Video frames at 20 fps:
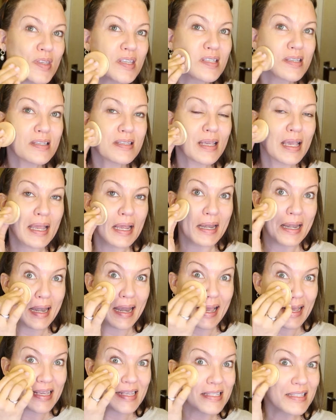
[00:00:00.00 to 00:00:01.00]
this is a
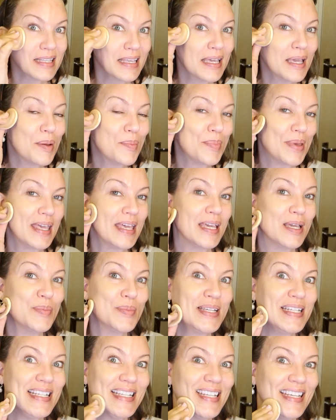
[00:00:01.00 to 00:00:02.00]
nicely
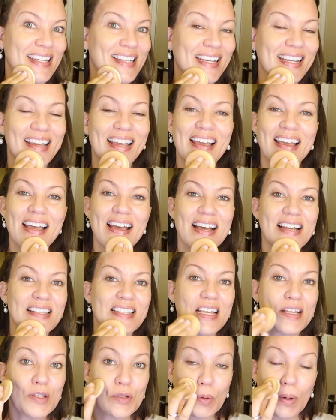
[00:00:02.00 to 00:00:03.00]
pigmented
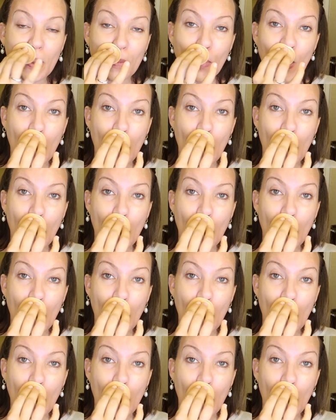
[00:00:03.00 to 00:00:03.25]
sunscreen